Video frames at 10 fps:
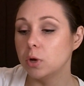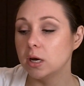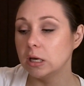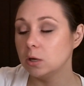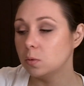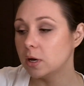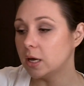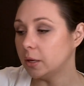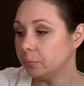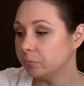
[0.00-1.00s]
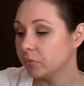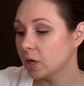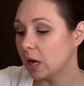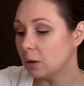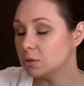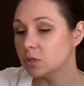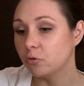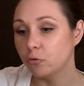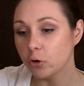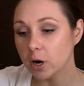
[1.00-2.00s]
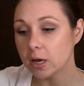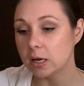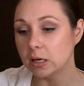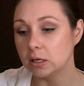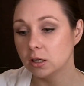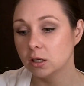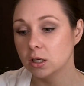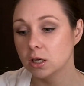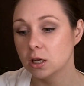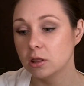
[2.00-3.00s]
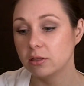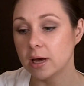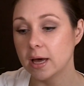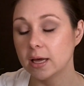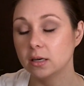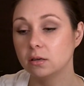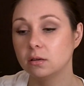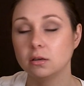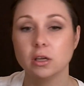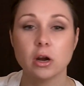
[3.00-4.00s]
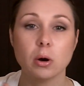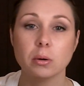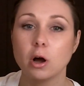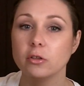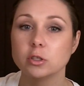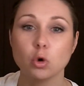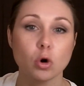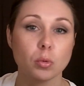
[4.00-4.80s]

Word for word: But anyway, I was afraid that, you know, all these